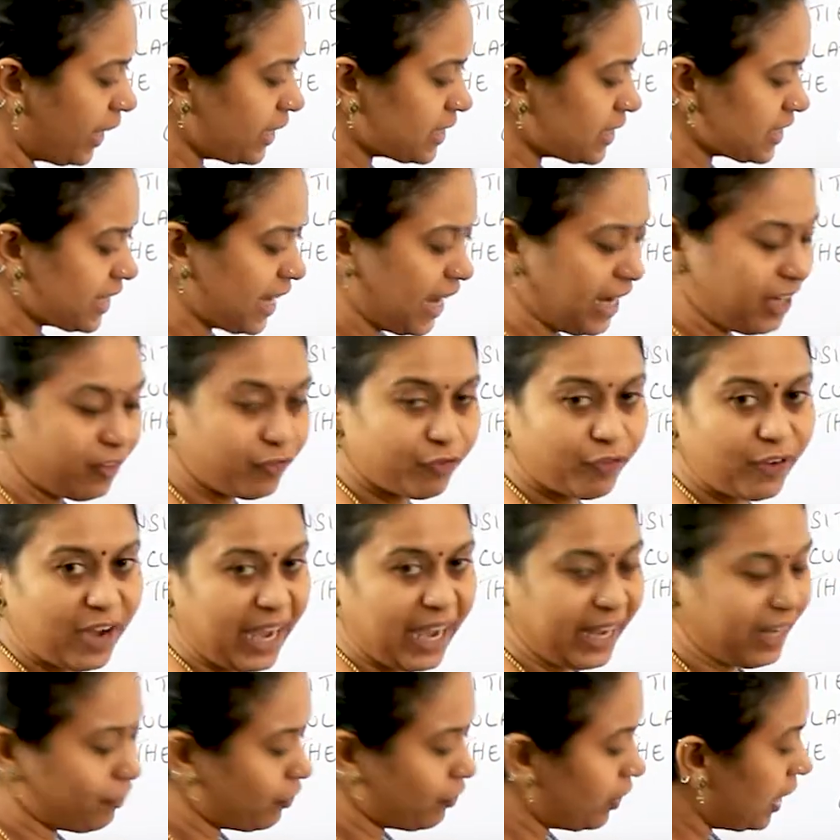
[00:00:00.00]
8.85
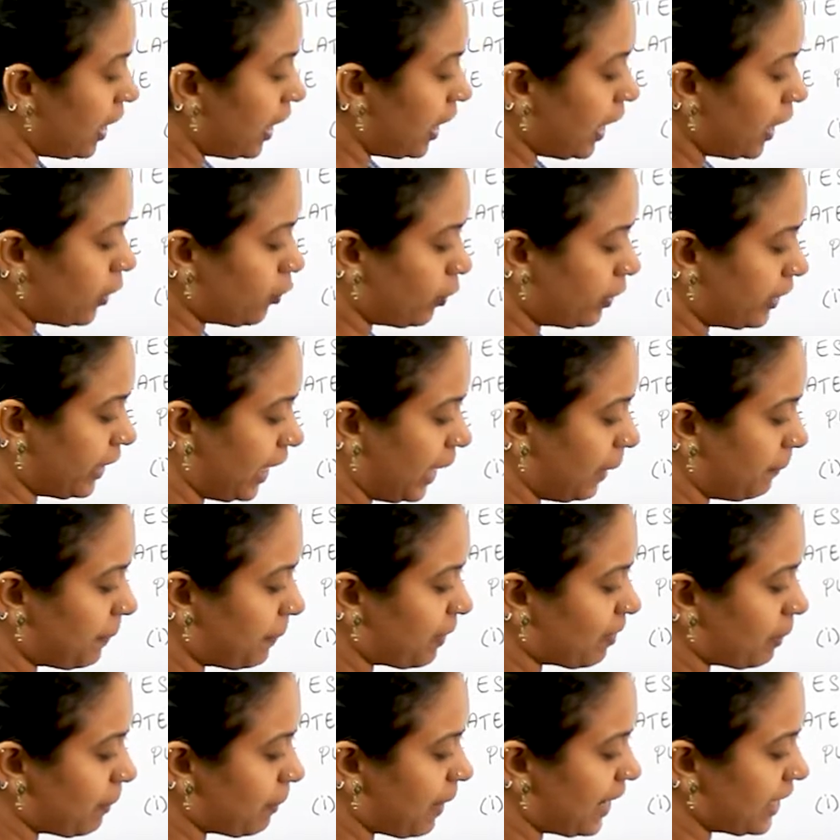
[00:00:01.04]
into 10
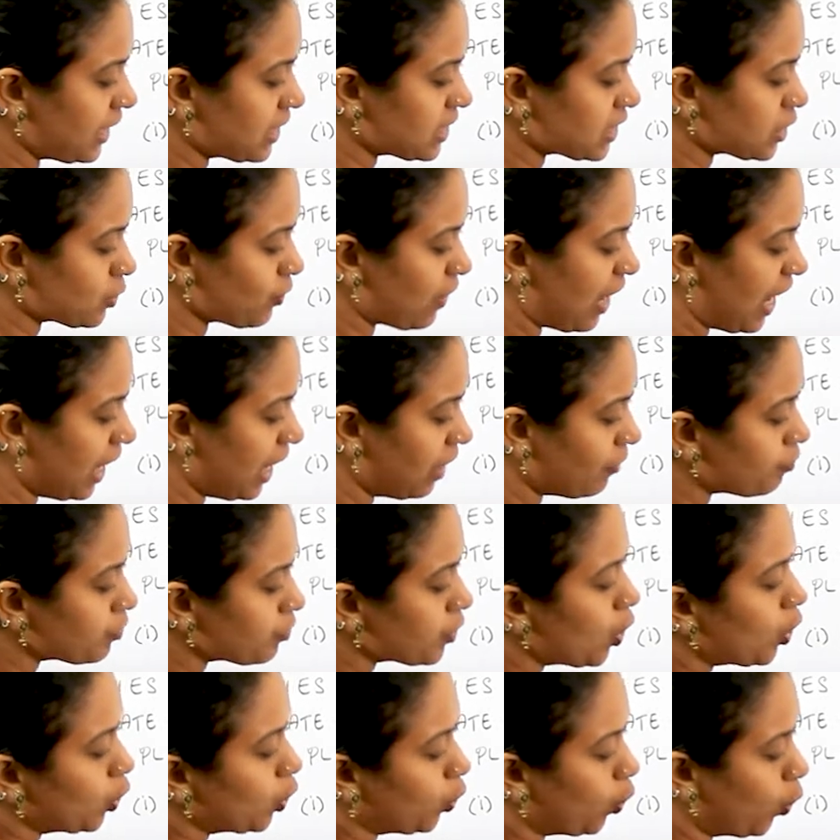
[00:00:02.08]
power minus 12
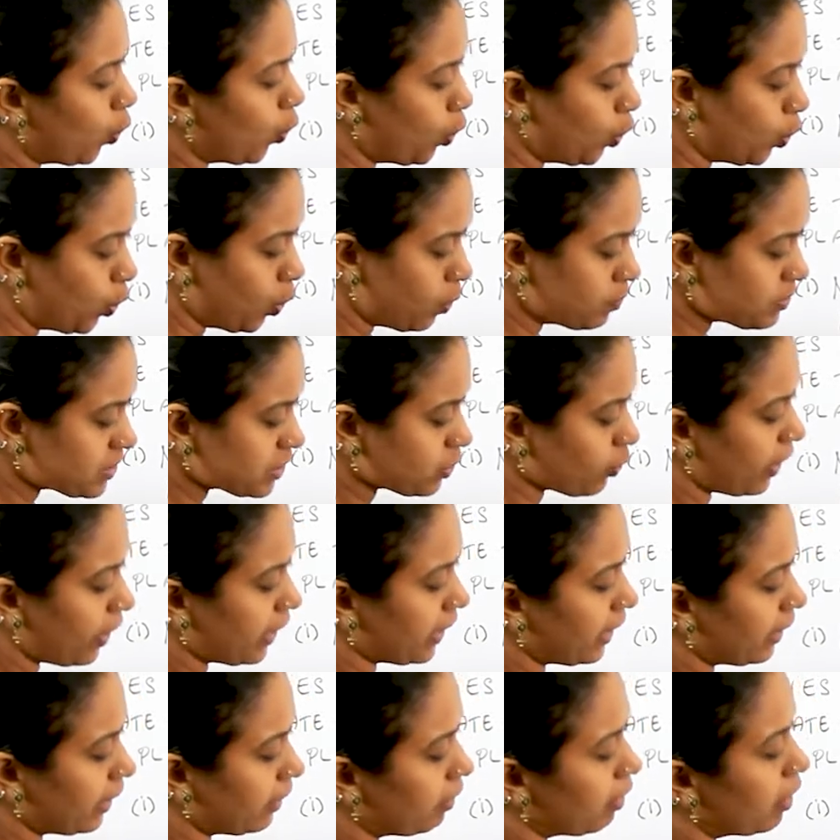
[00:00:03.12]
Coulomb
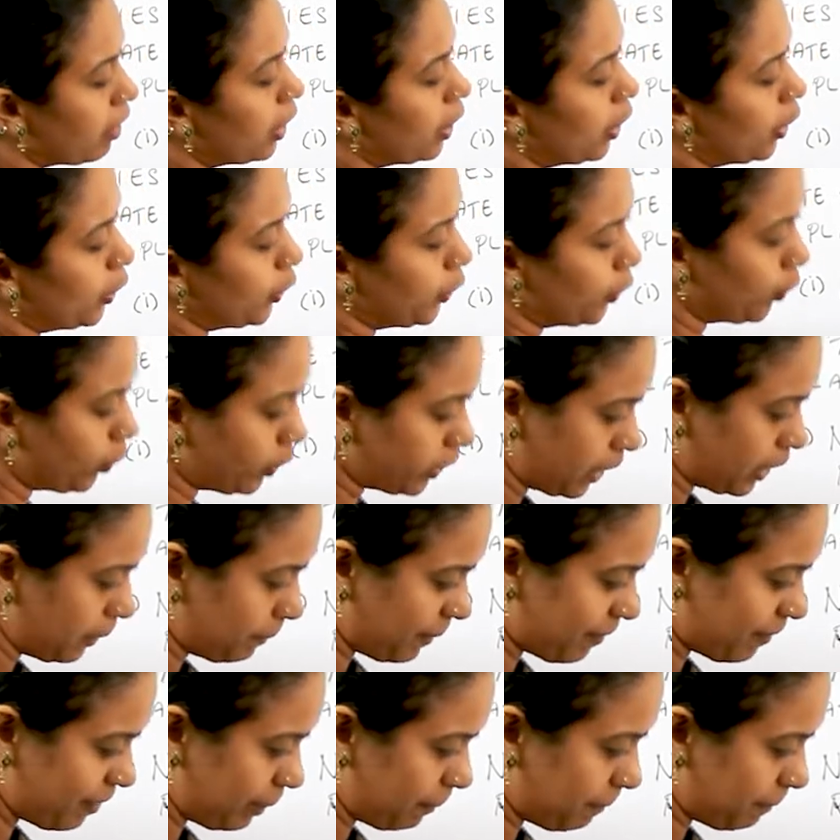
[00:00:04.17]
square
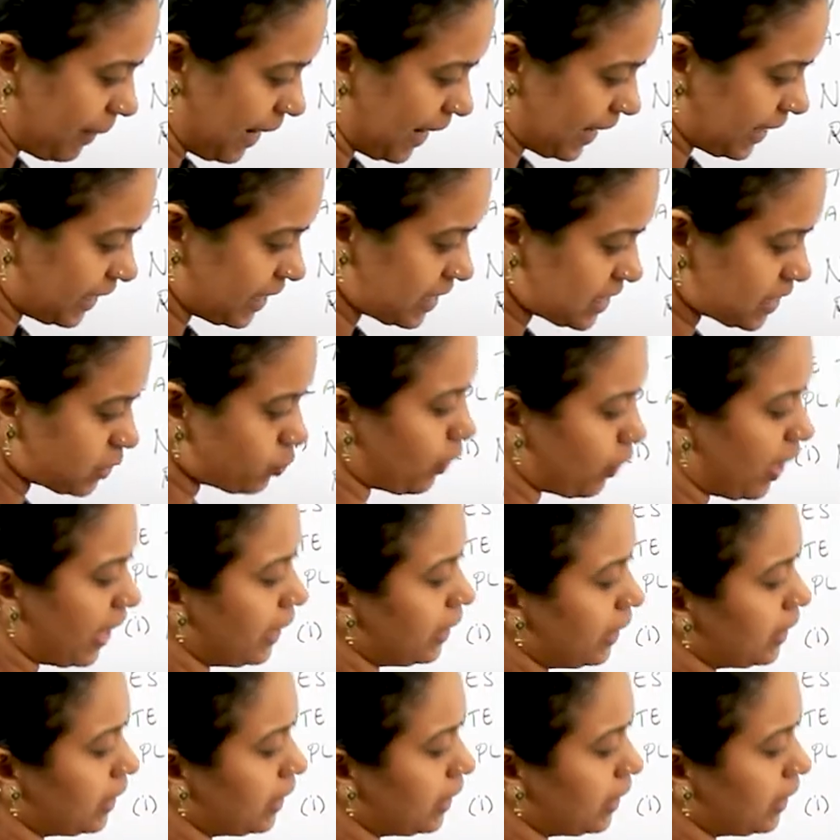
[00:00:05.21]
Newton power minus 1